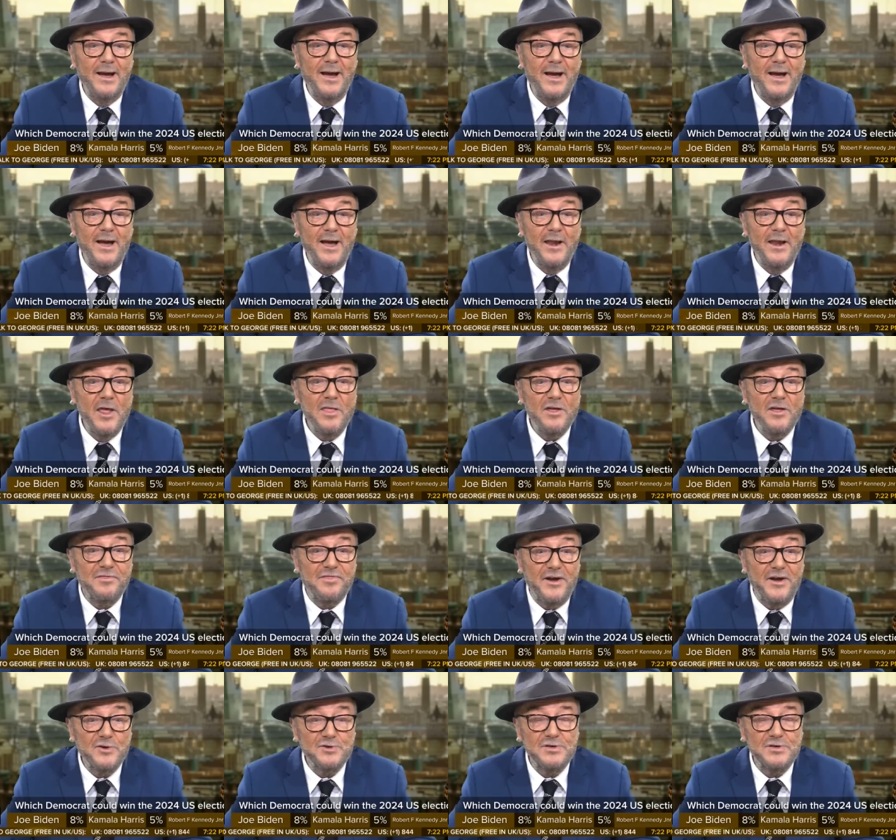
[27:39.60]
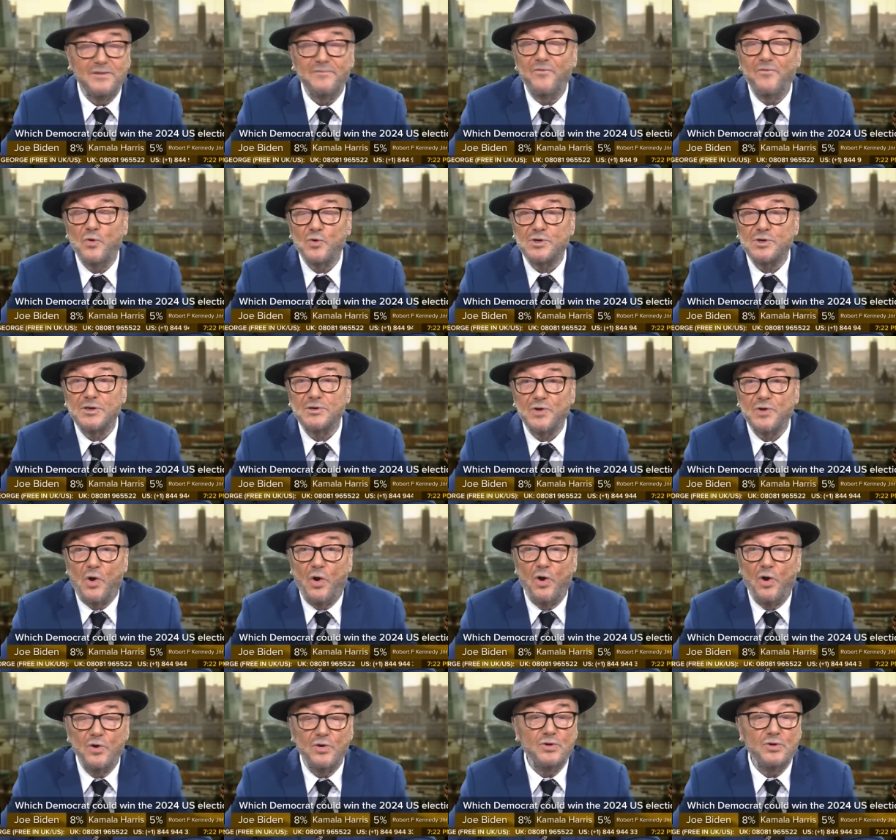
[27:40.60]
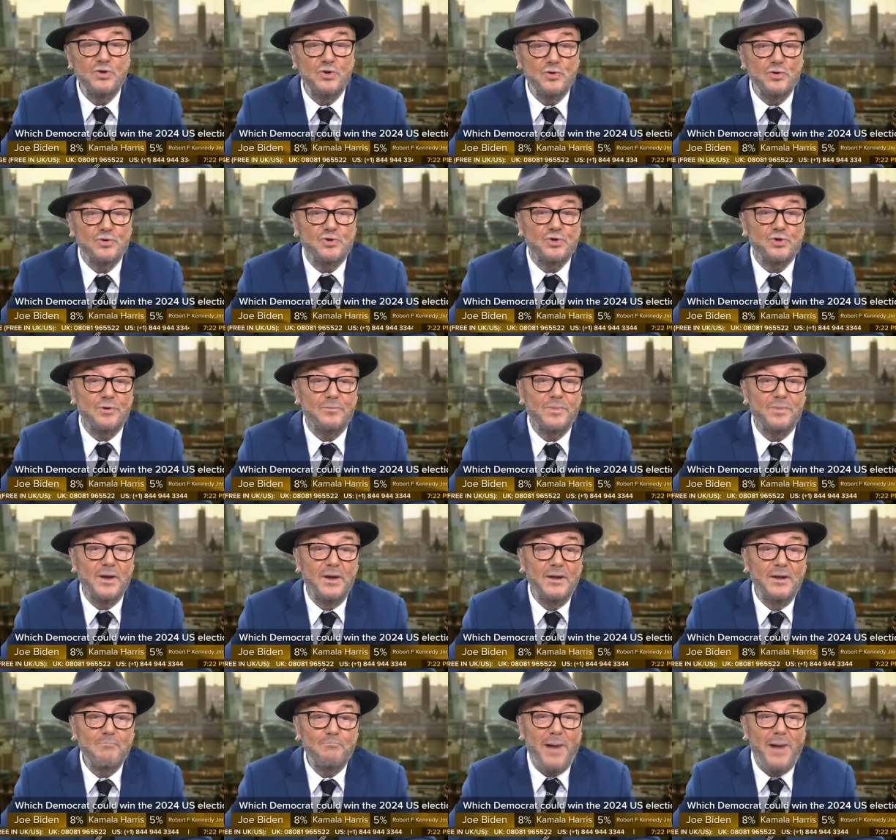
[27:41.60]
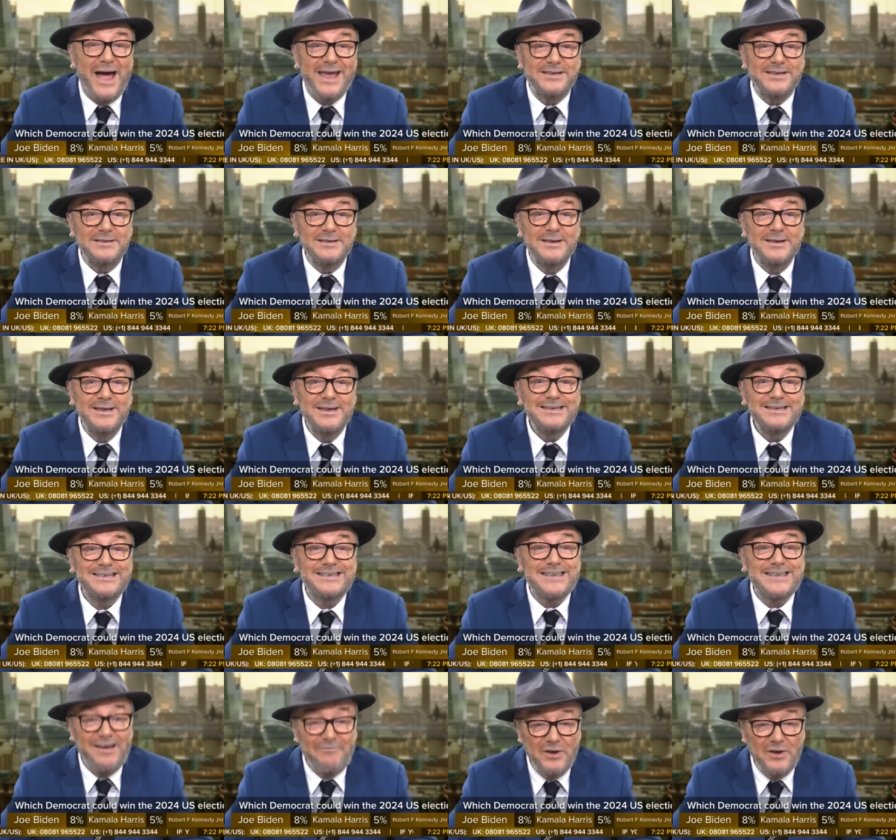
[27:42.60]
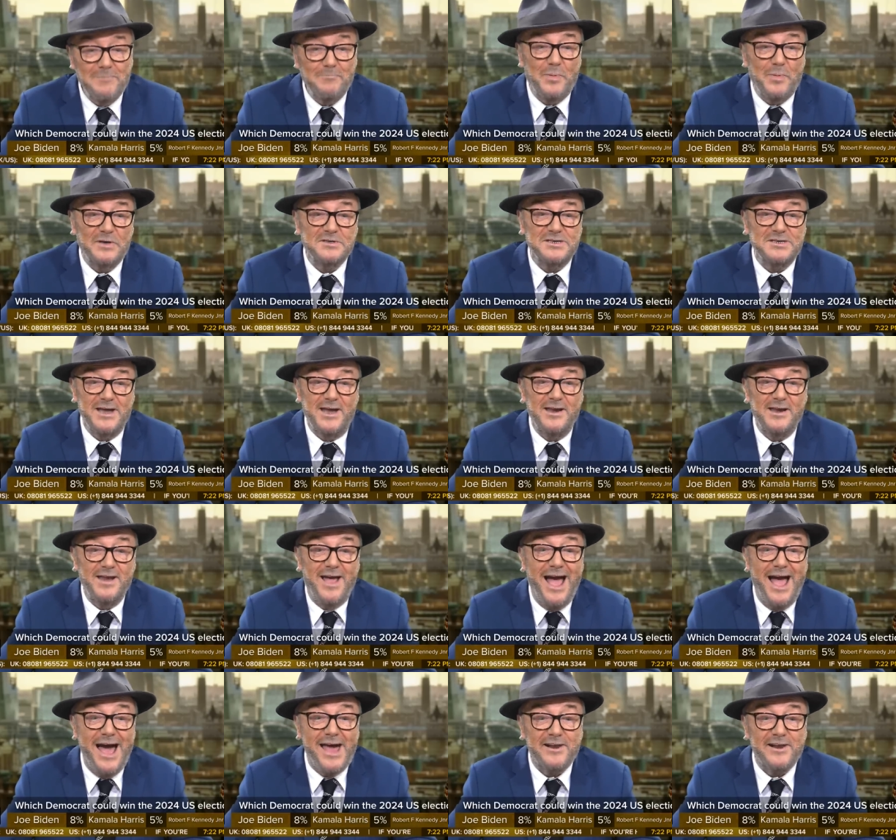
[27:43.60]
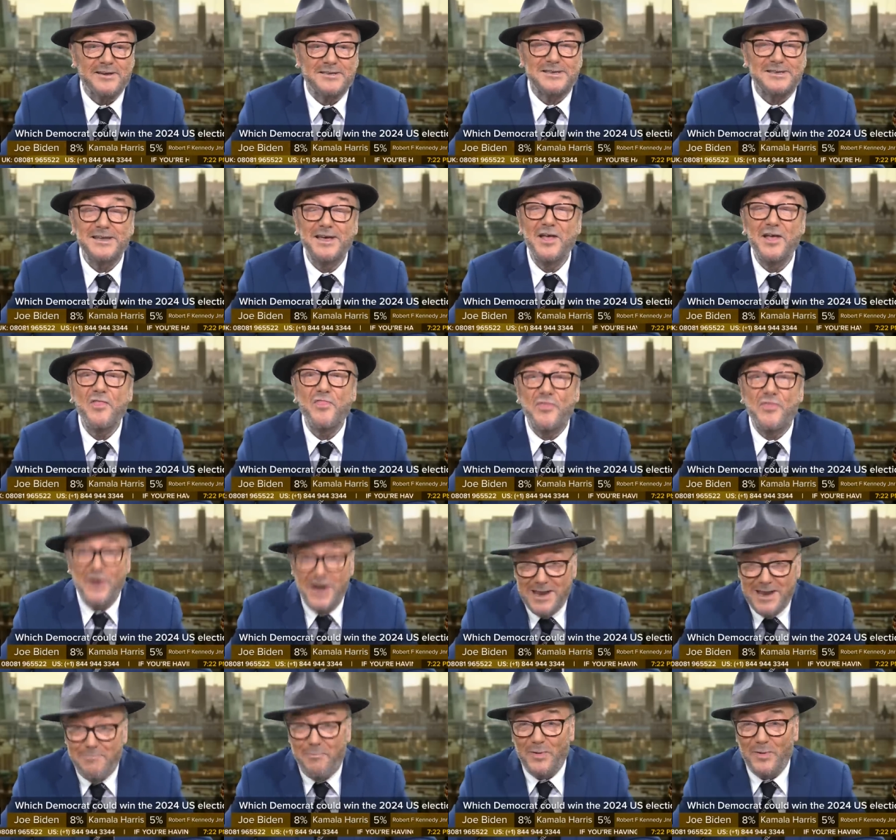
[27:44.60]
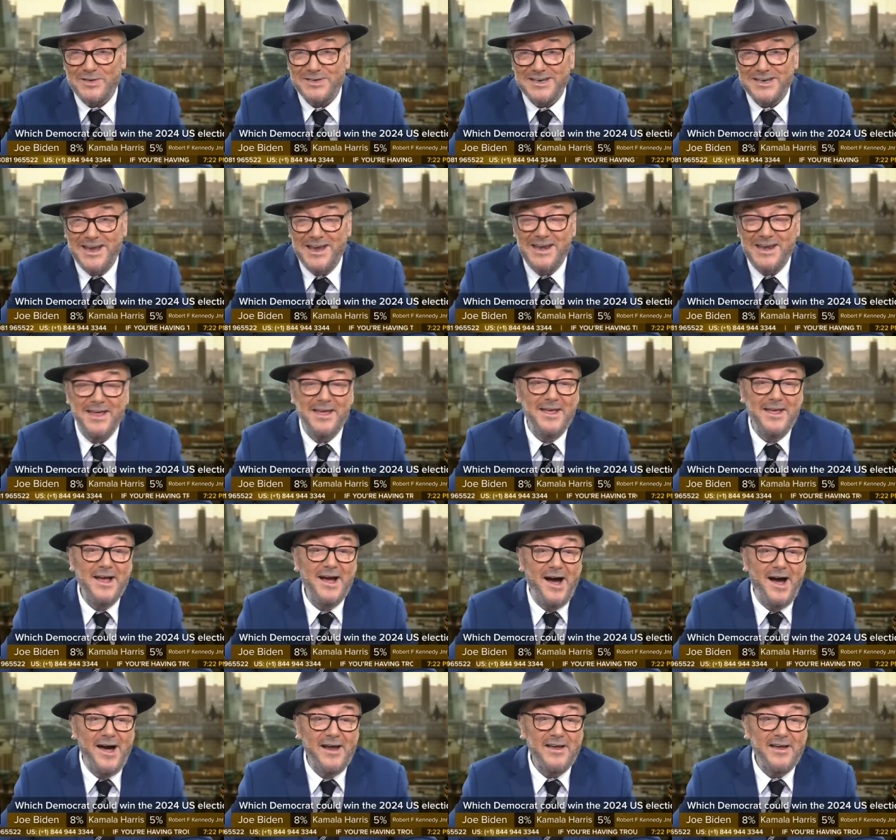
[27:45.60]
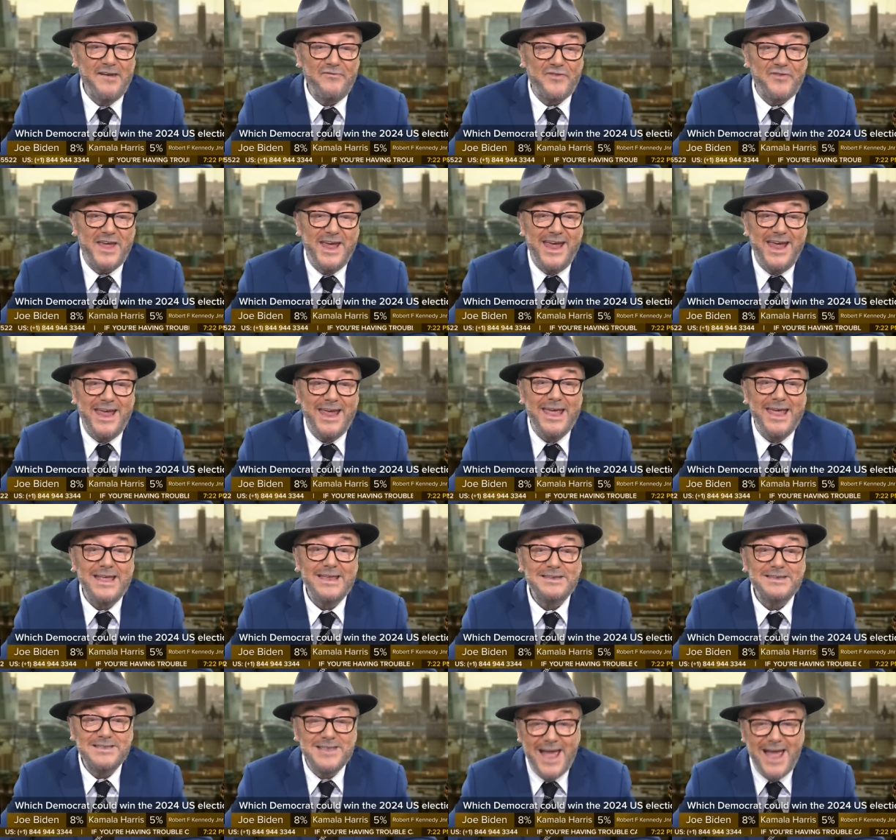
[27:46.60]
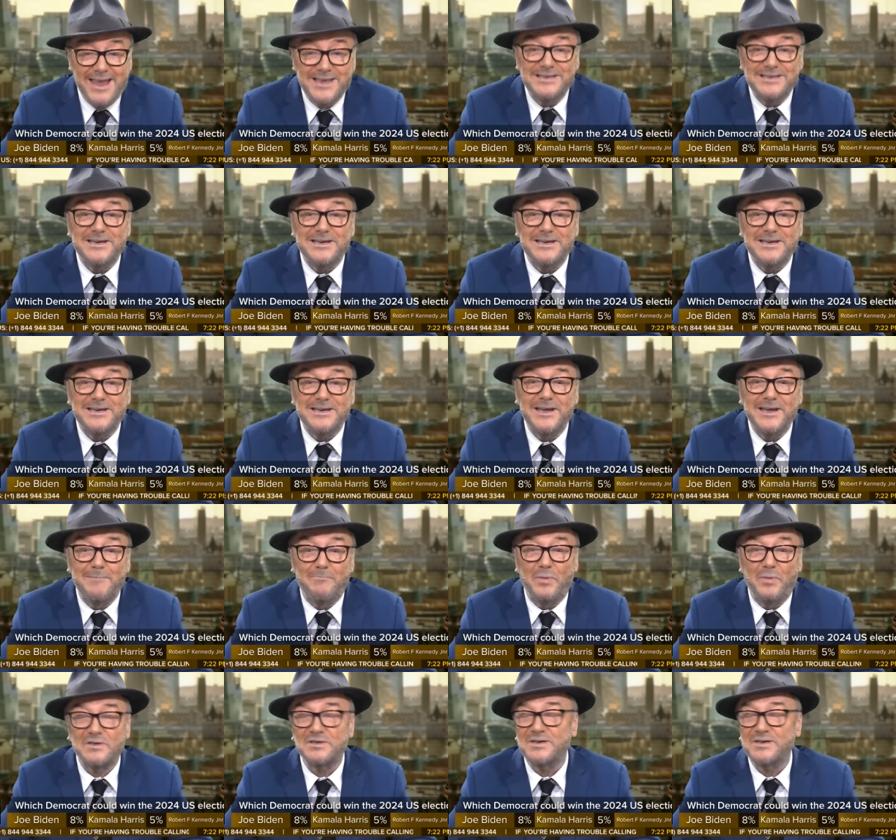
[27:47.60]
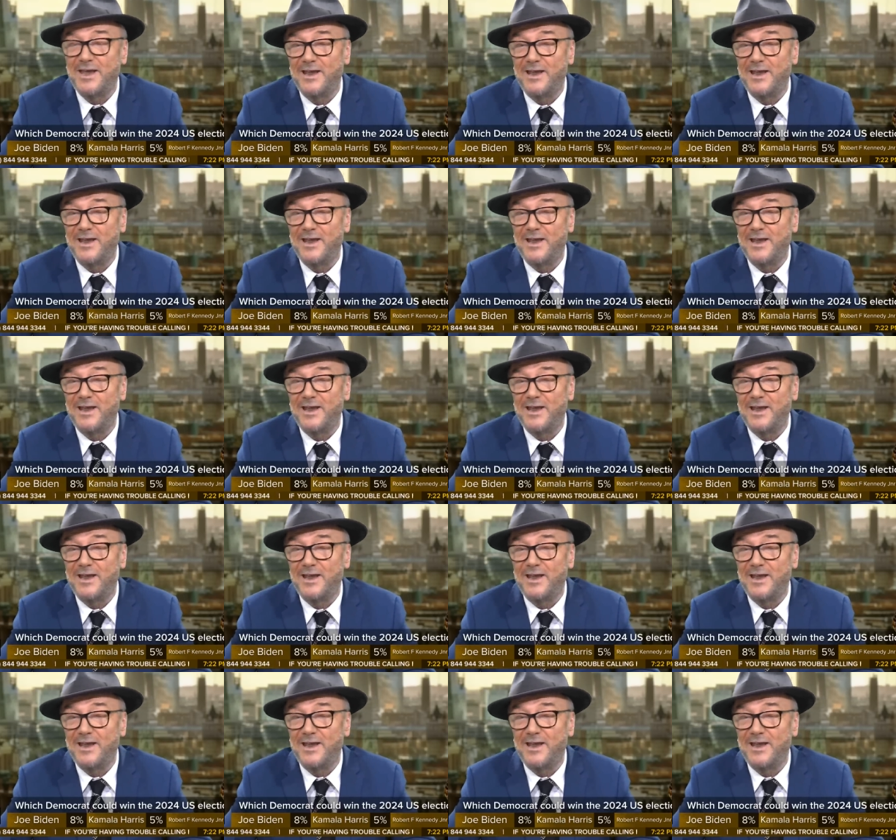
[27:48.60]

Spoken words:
Another 1,000 have voted on YouTube. Biden, 7%. Harris, 3%. RFK, 90%.